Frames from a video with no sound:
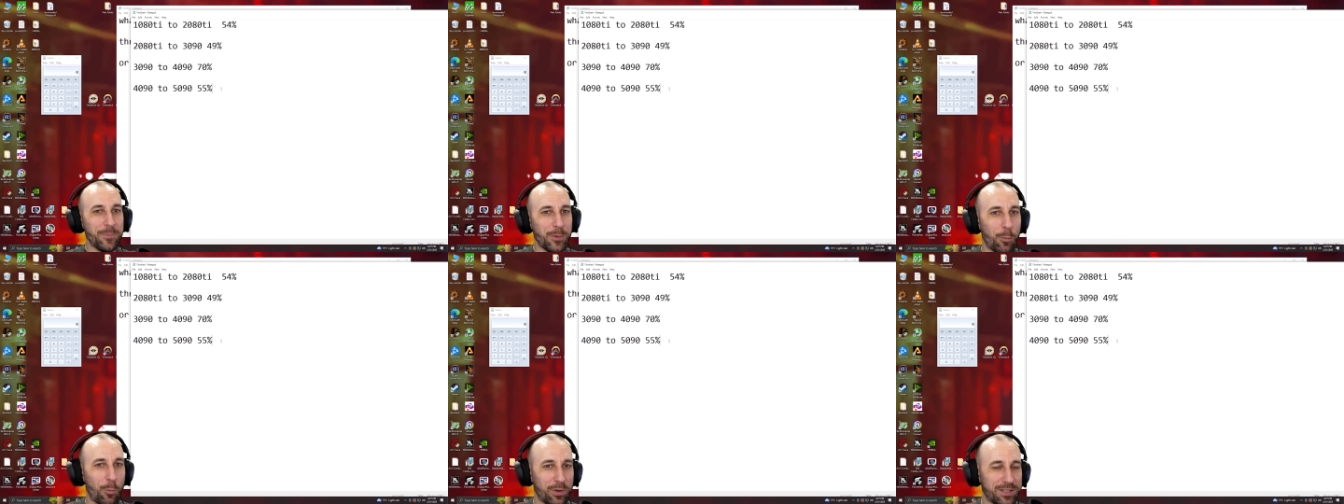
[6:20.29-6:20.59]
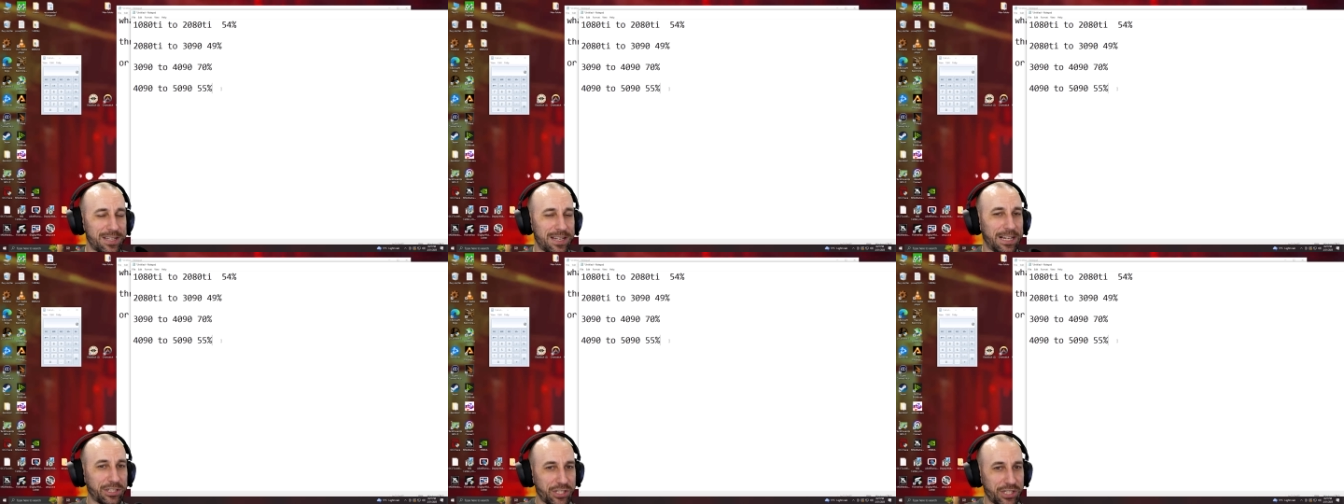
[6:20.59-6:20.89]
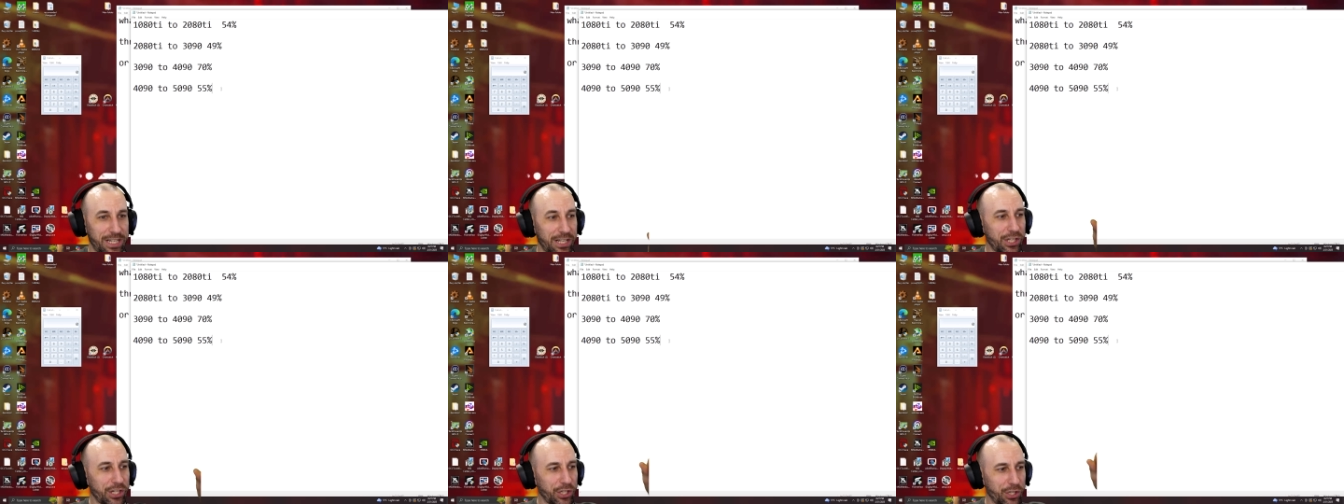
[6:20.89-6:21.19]
once I actually
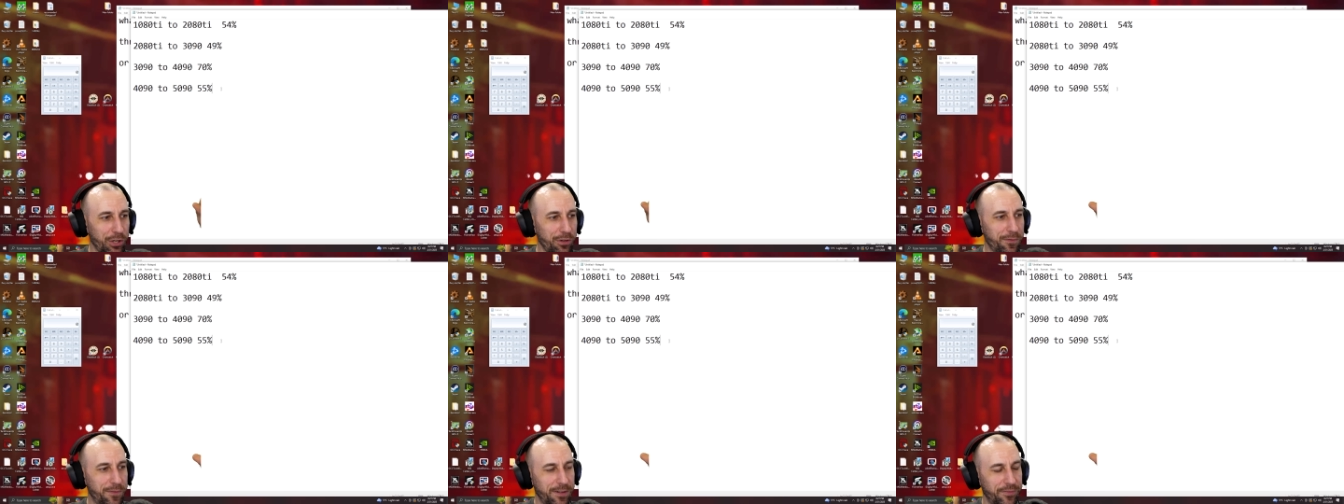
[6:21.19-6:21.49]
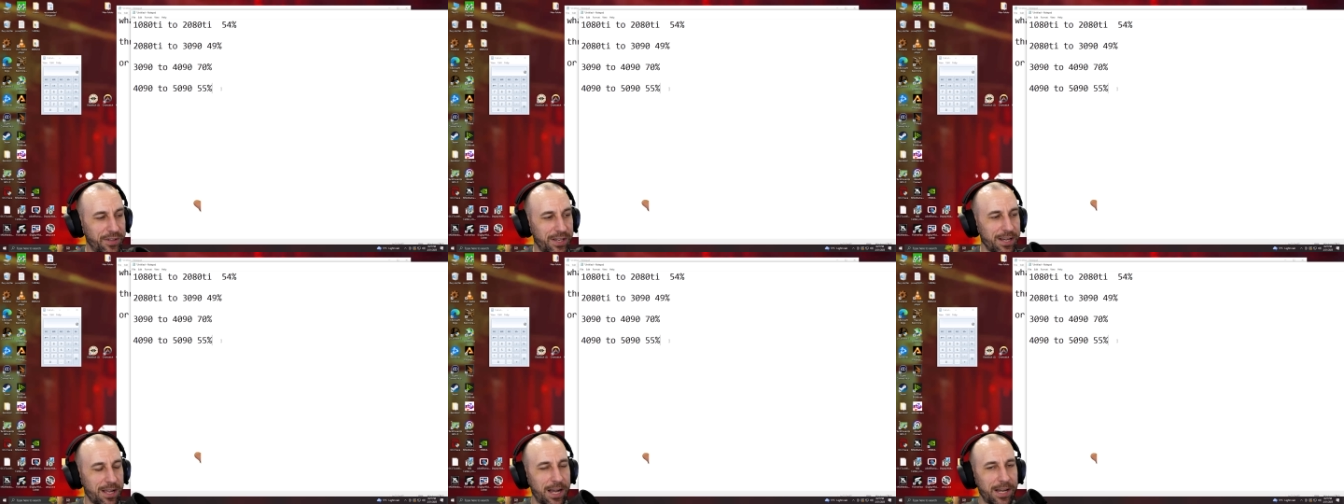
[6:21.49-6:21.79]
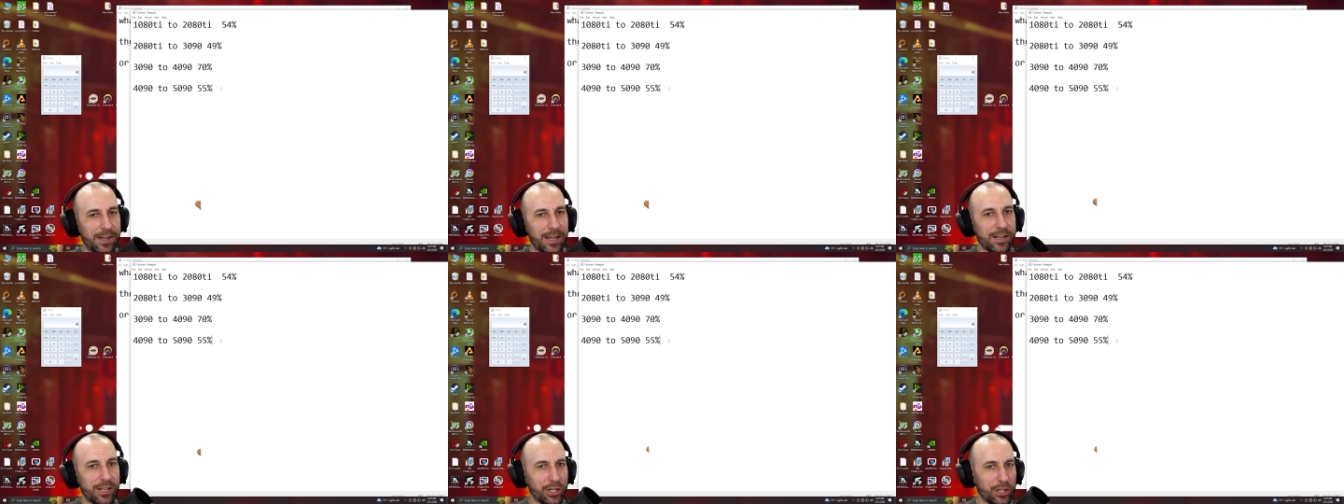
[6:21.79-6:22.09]
get a good
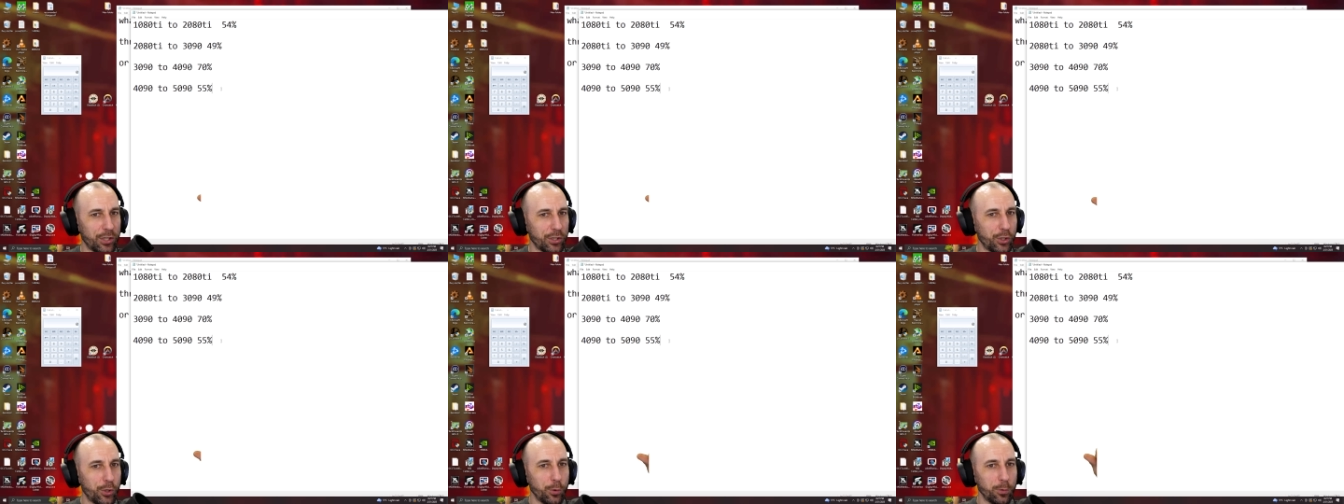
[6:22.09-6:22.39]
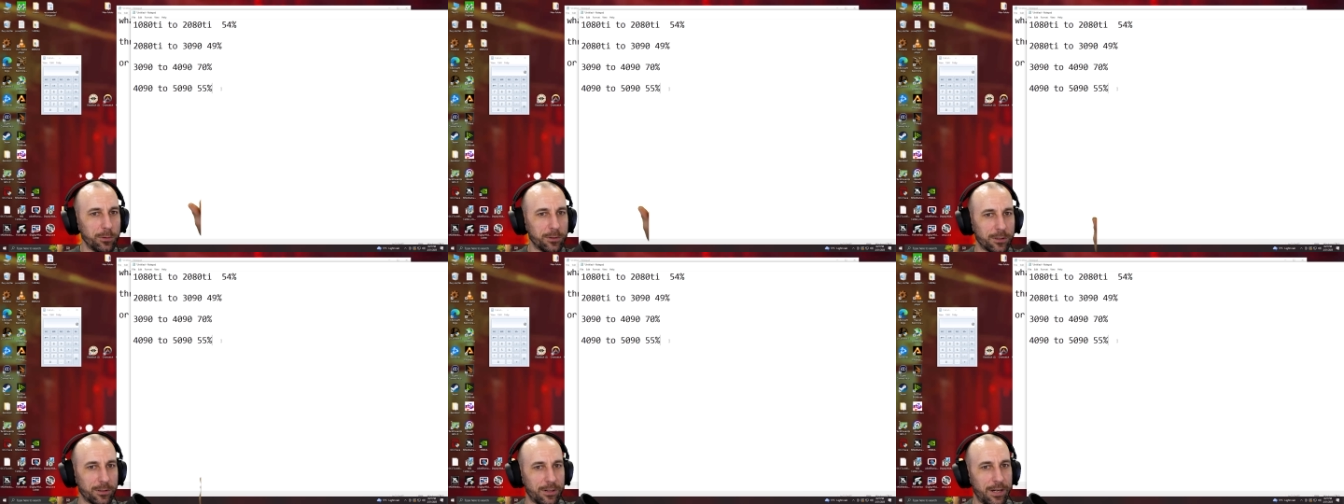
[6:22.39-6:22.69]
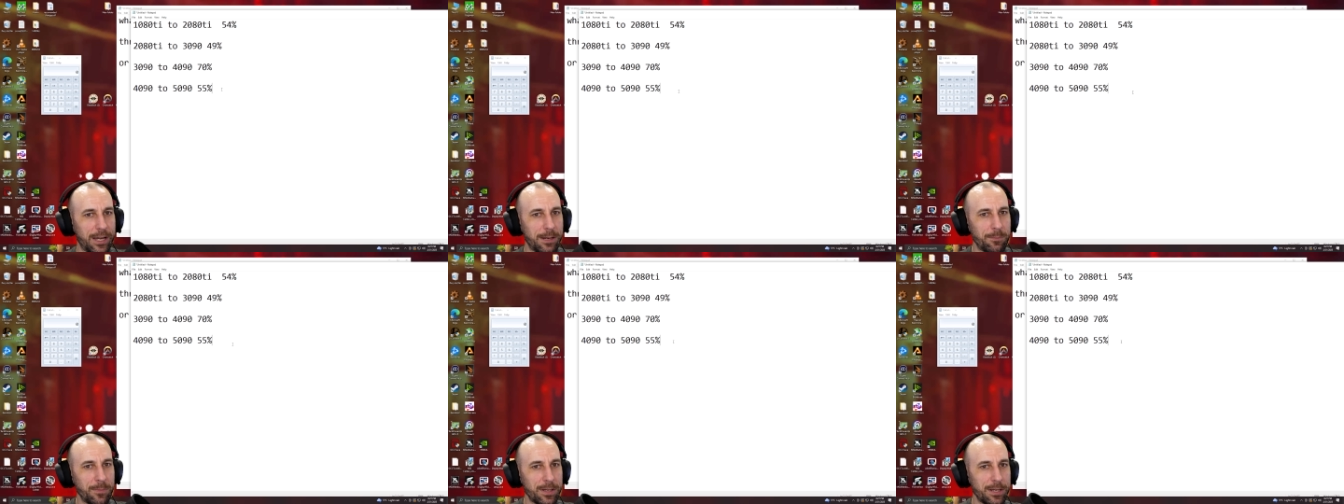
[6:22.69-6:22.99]
5090 and a good cooler,
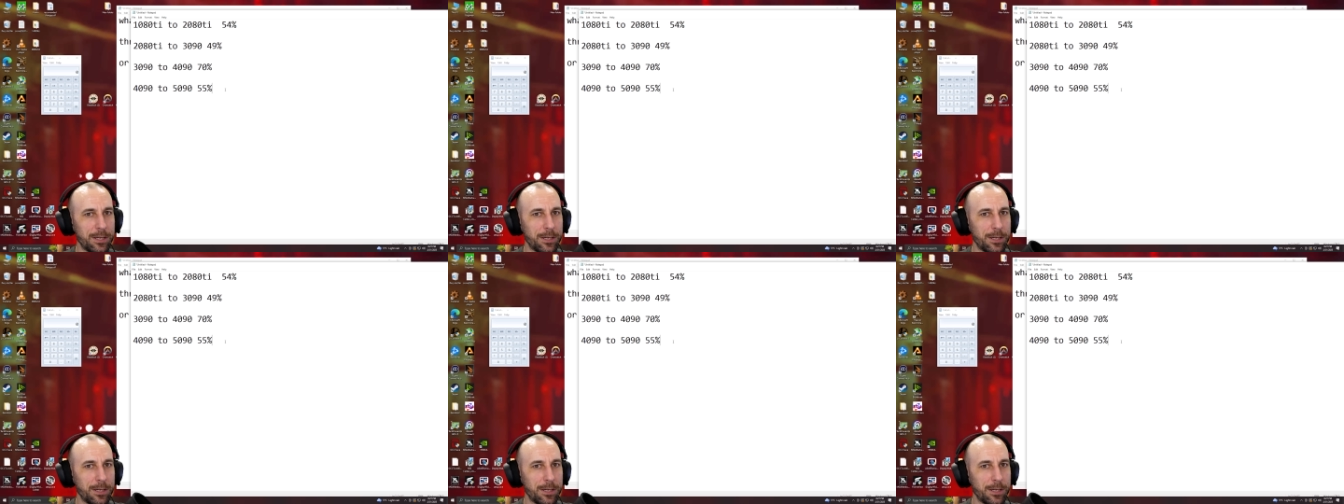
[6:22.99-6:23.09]
right?